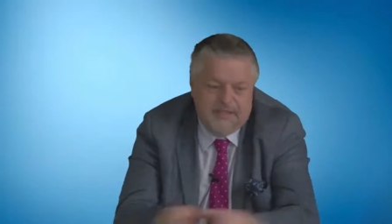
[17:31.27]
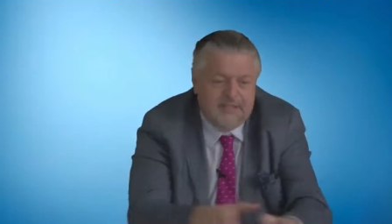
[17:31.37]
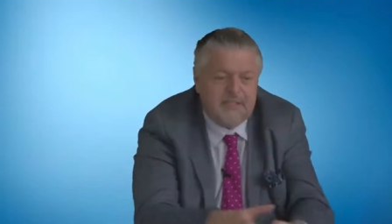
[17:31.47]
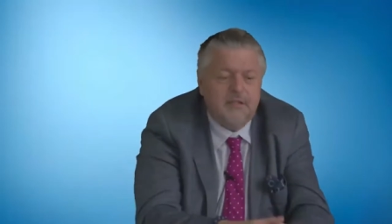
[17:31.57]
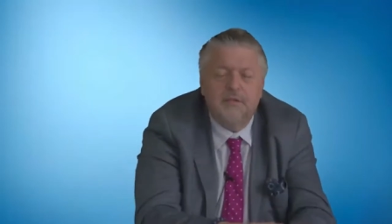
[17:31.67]
Is
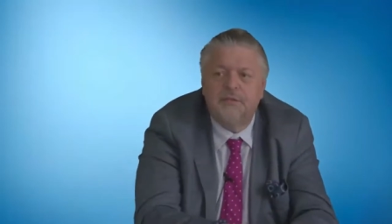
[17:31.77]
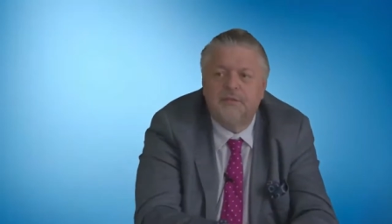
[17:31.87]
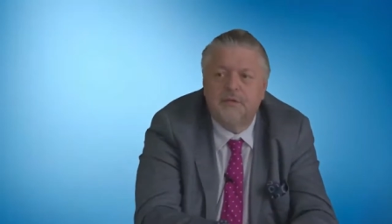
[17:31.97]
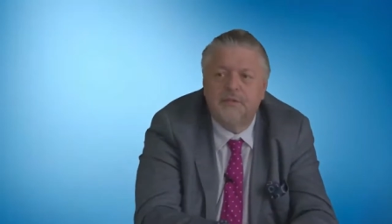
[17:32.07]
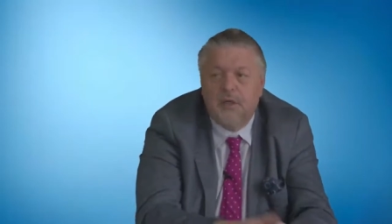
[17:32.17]
this solution
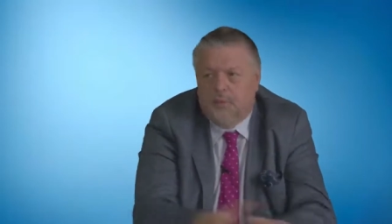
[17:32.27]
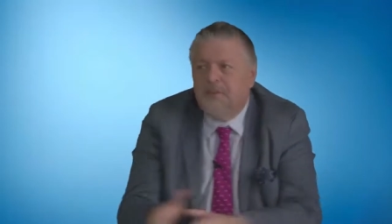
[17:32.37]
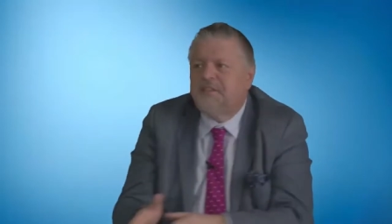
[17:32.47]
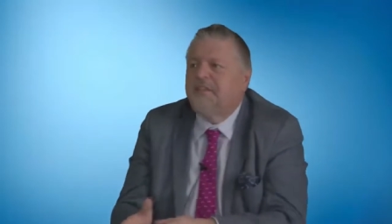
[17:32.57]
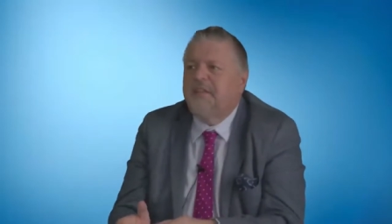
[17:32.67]
focused?
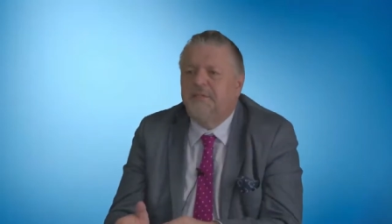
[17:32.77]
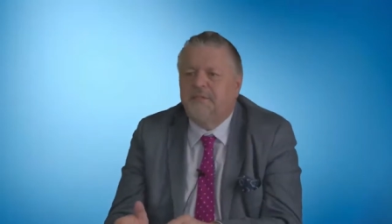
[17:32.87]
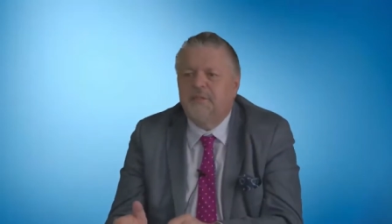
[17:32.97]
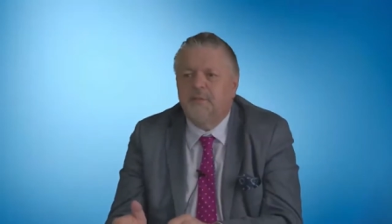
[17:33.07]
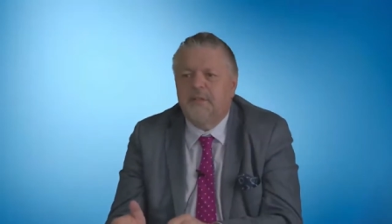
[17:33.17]
What's the
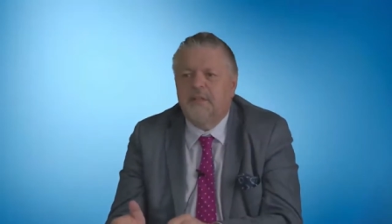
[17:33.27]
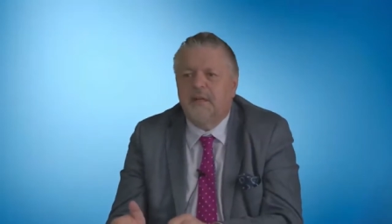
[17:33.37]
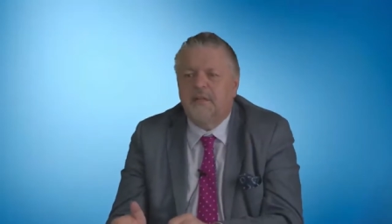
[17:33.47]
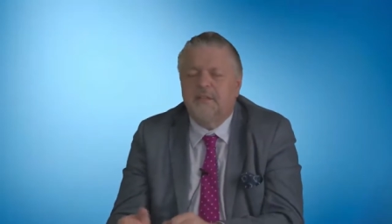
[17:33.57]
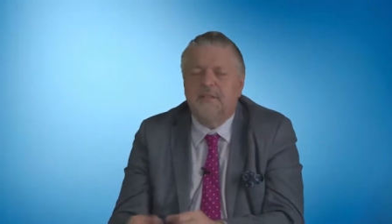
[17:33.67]
difference with
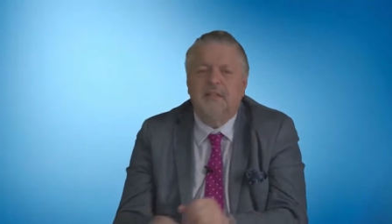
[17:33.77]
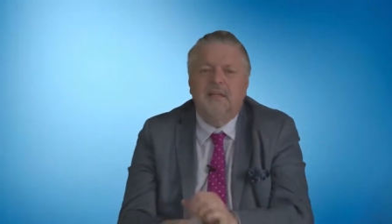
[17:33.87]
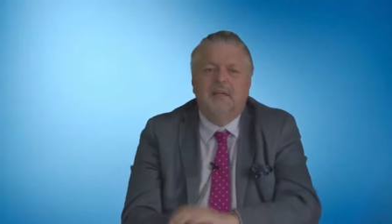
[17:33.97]
the others?